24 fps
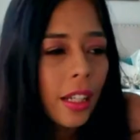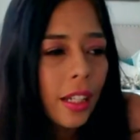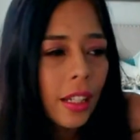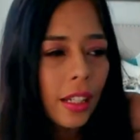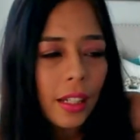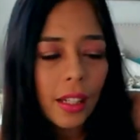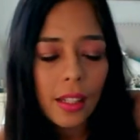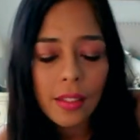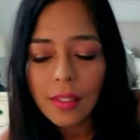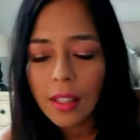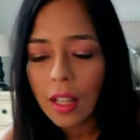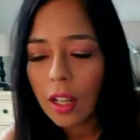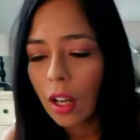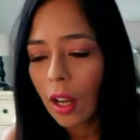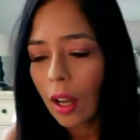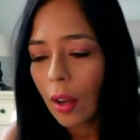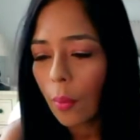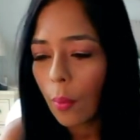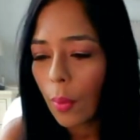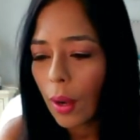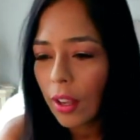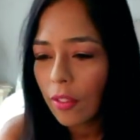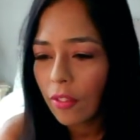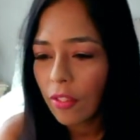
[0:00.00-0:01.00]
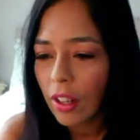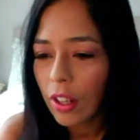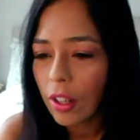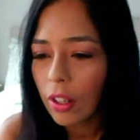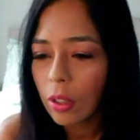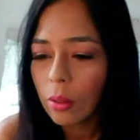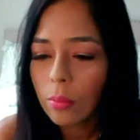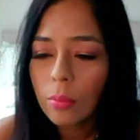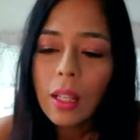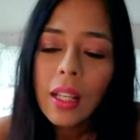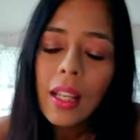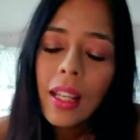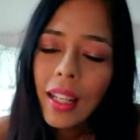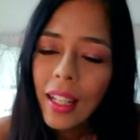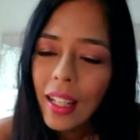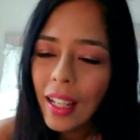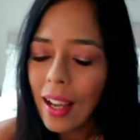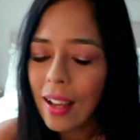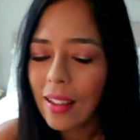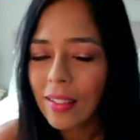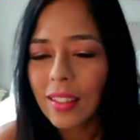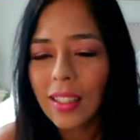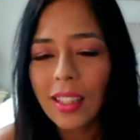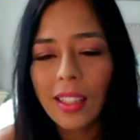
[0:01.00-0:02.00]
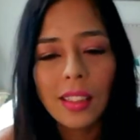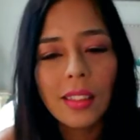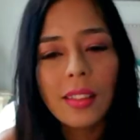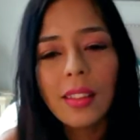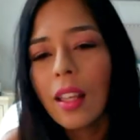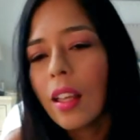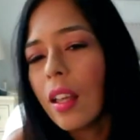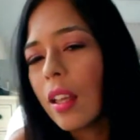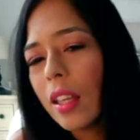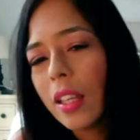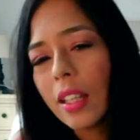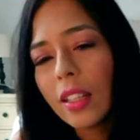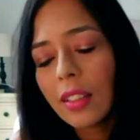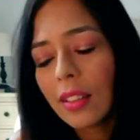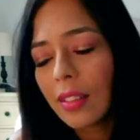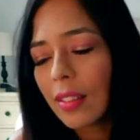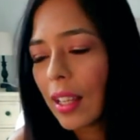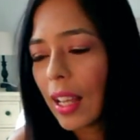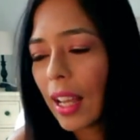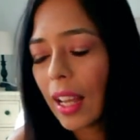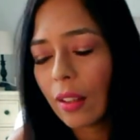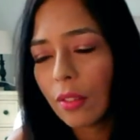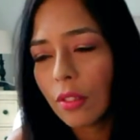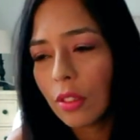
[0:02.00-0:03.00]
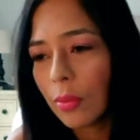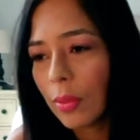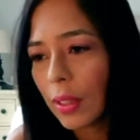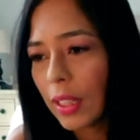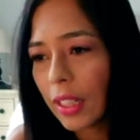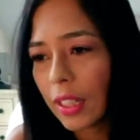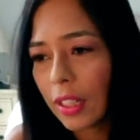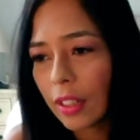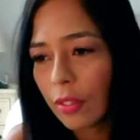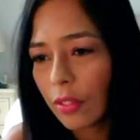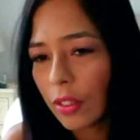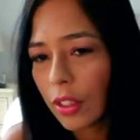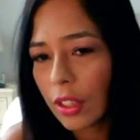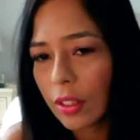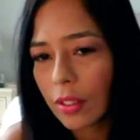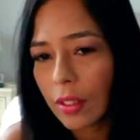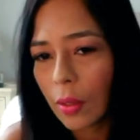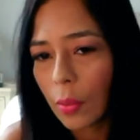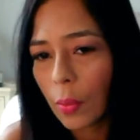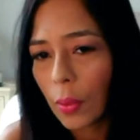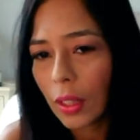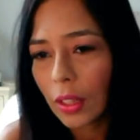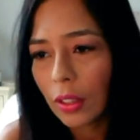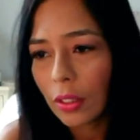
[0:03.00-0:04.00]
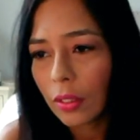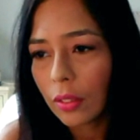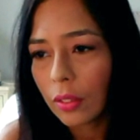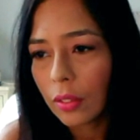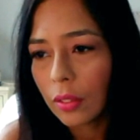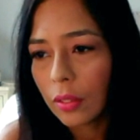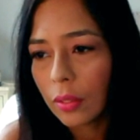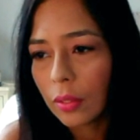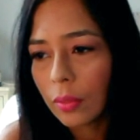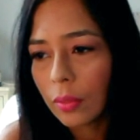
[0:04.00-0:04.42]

He has a hot wife at home. He has kids. He doesn't have to be here if he doesn't want to.